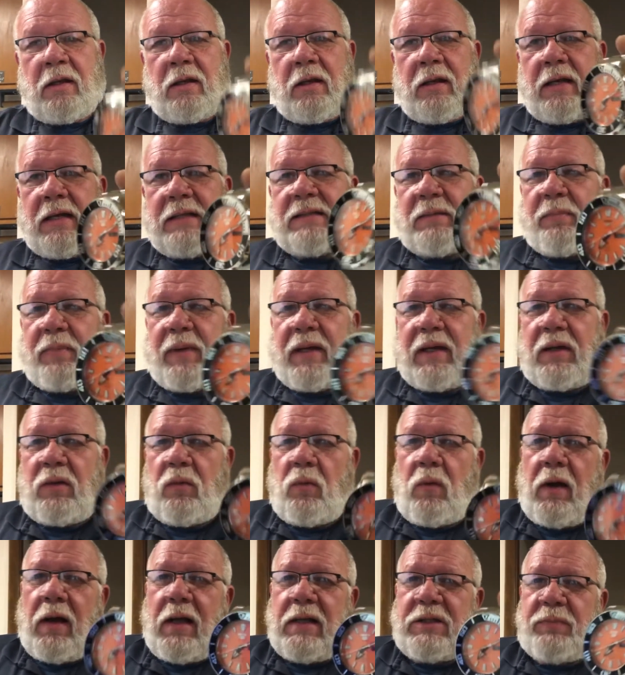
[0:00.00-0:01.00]
It's a big
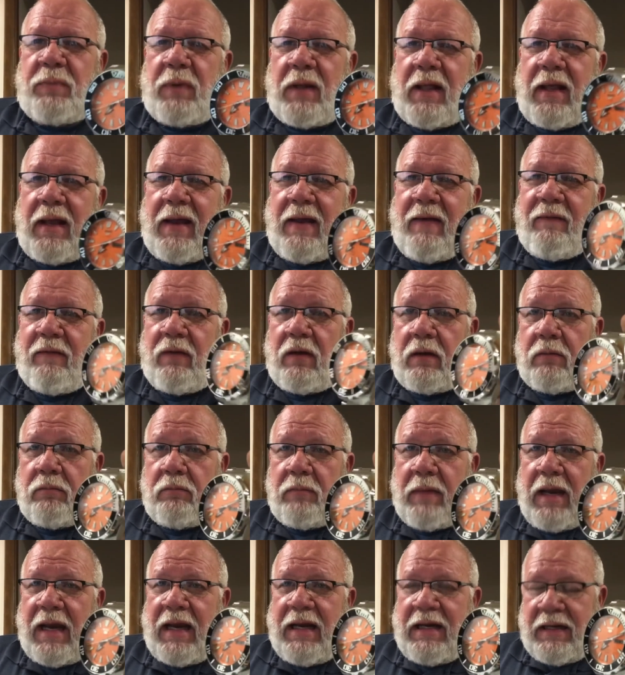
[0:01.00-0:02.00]
watch, but I have a
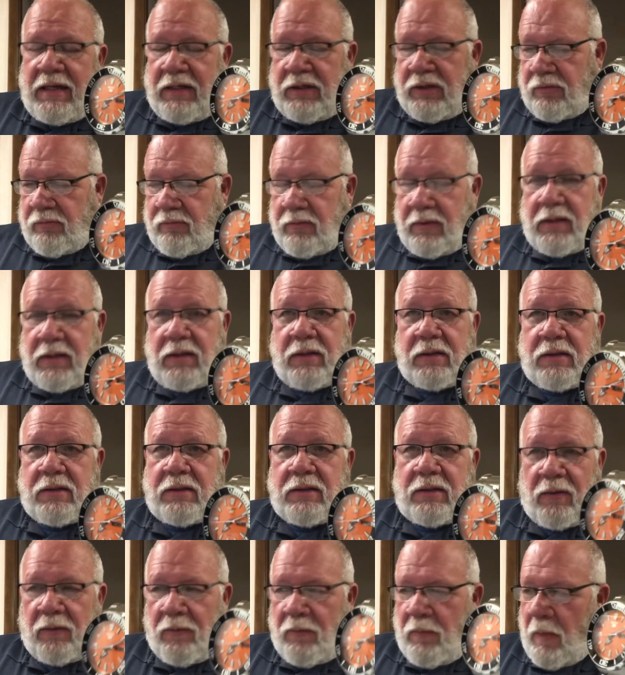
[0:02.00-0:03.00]
8-inch wrist,
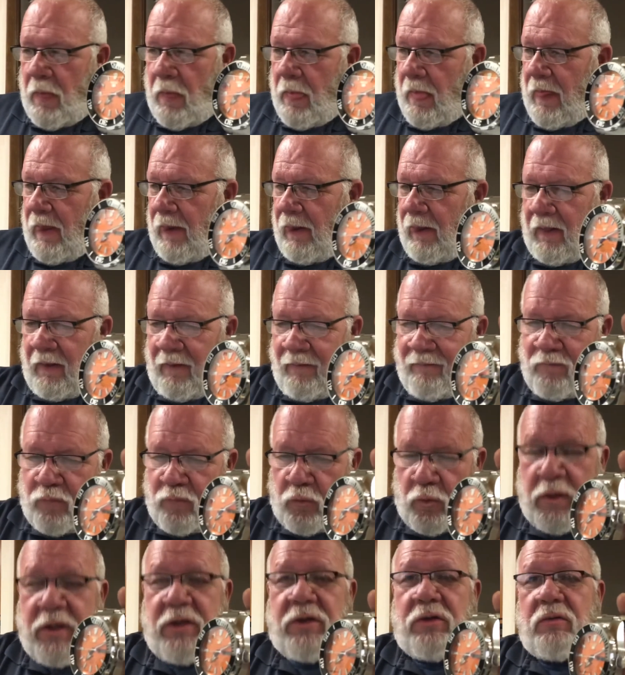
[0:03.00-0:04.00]
so
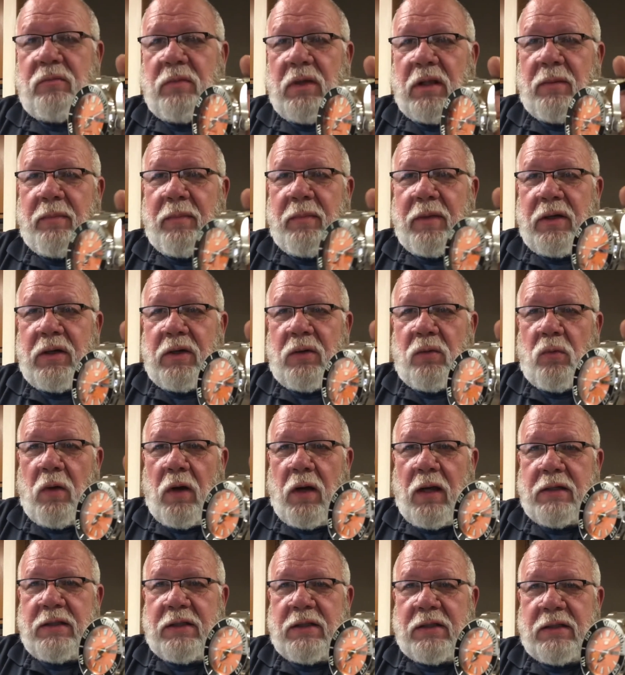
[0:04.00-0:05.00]
42 millimeter
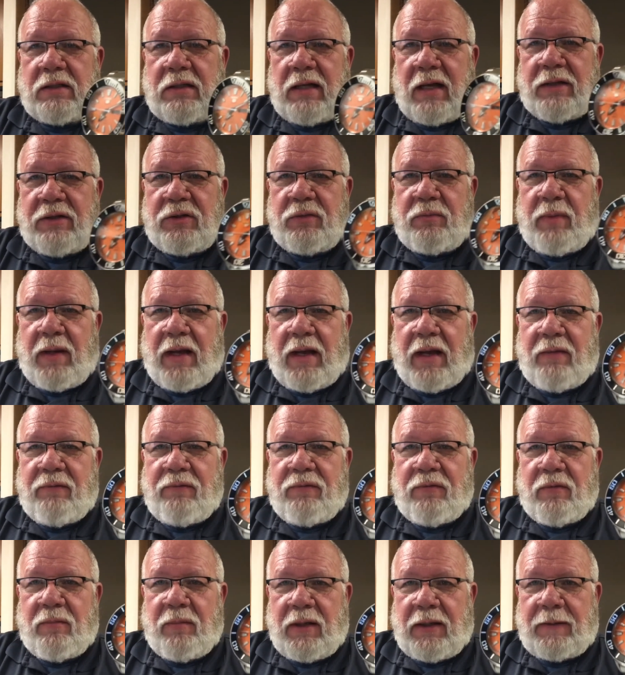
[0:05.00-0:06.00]
watch is not too bad
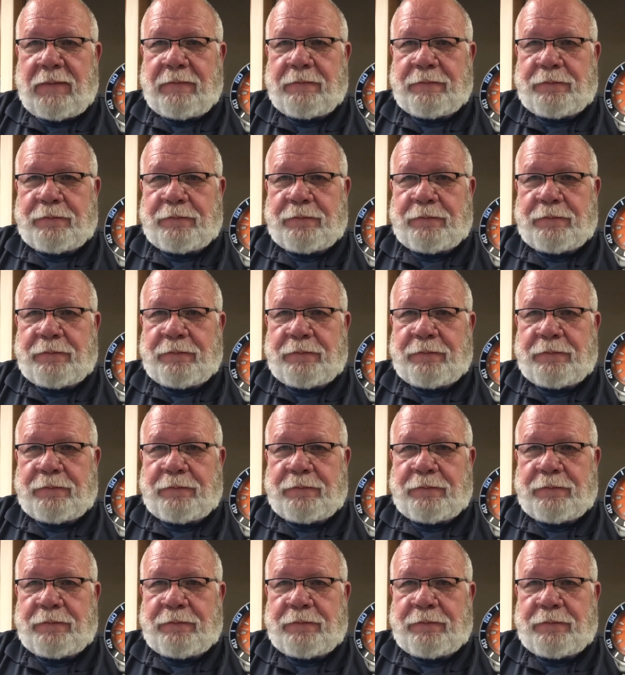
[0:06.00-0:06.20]
for me.